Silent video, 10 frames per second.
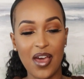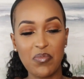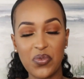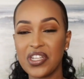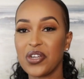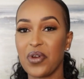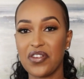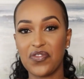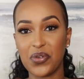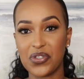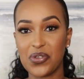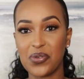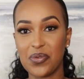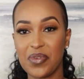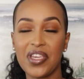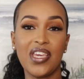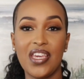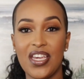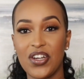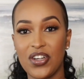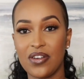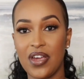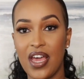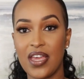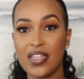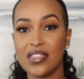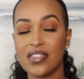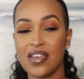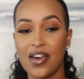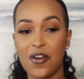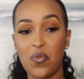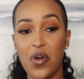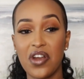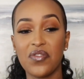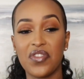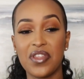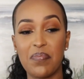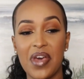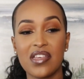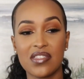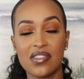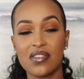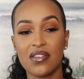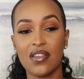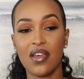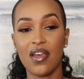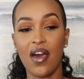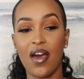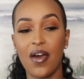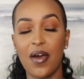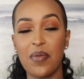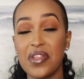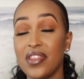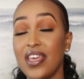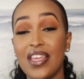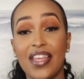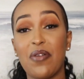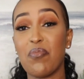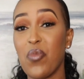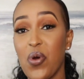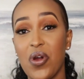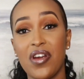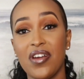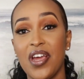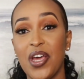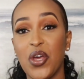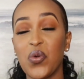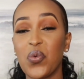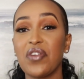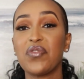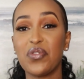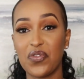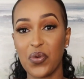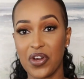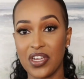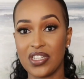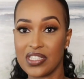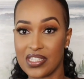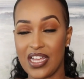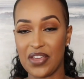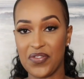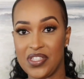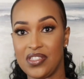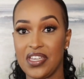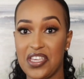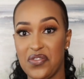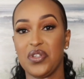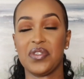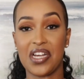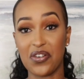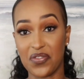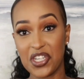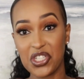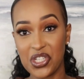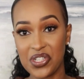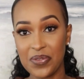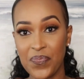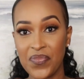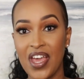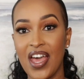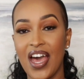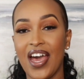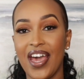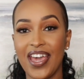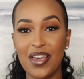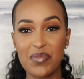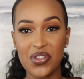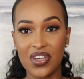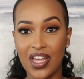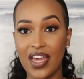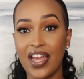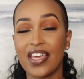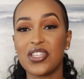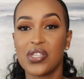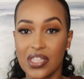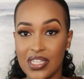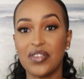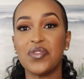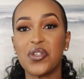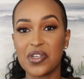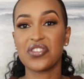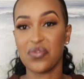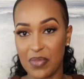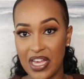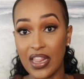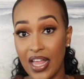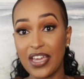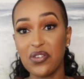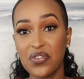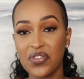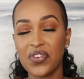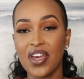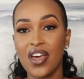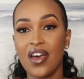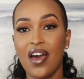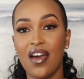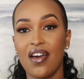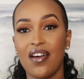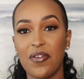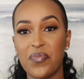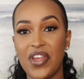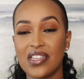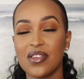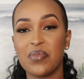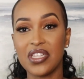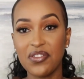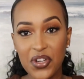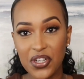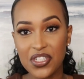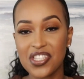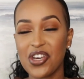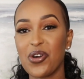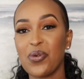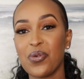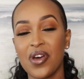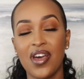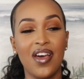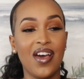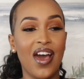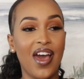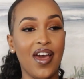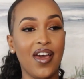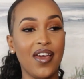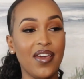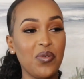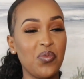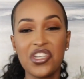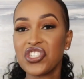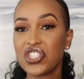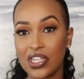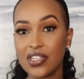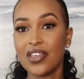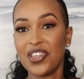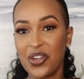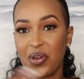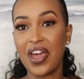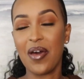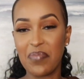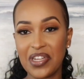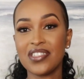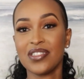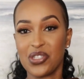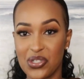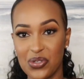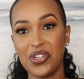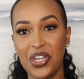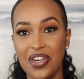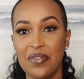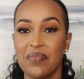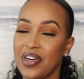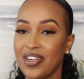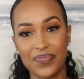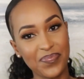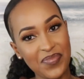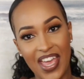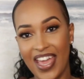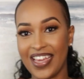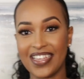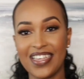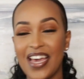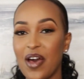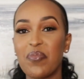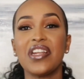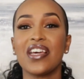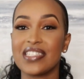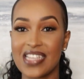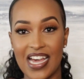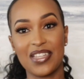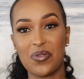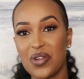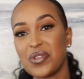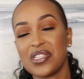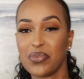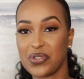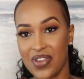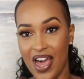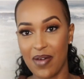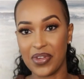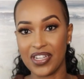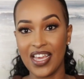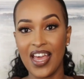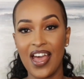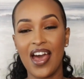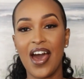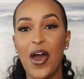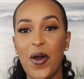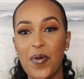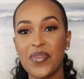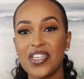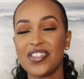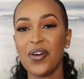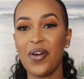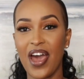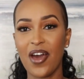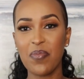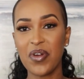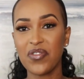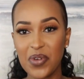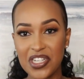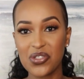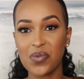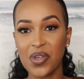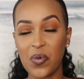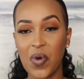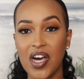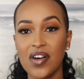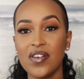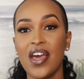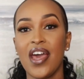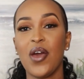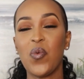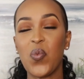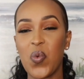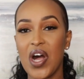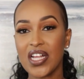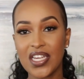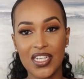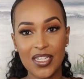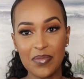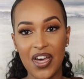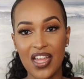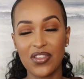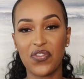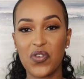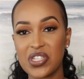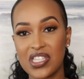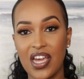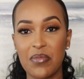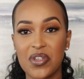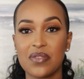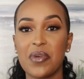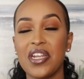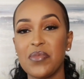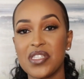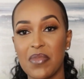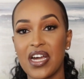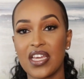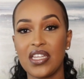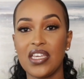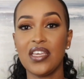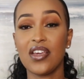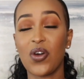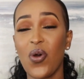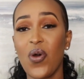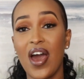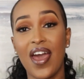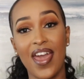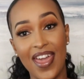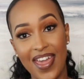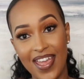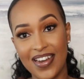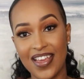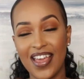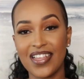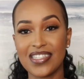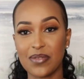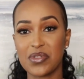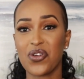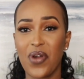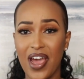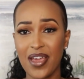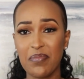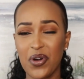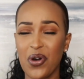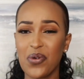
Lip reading: I'm really grateful to be here, and one of the best thing that I'm more grateful for in this life is the gift of salvation. I am so glad I get to live the rest of my life as a believer. So I wish, you know, it happened sooner, but hey, it happened exactly when it was supposed to happen. So I hope everyone is doing well. Welcome, the first timers. My name is Magaly. Go ahead and subscribe.